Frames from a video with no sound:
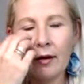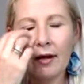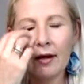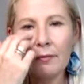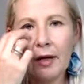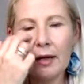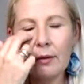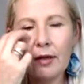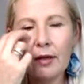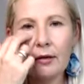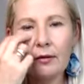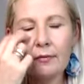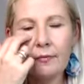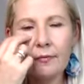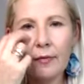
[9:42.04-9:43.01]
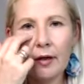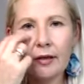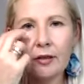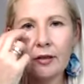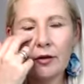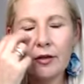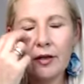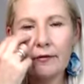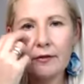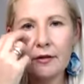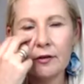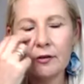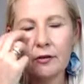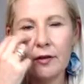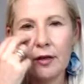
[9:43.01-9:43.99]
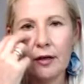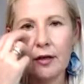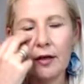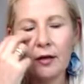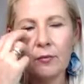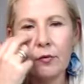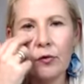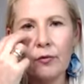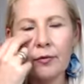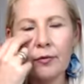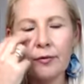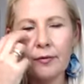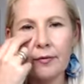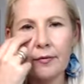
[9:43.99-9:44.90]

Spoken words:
And maybe I don't have to do that anymore.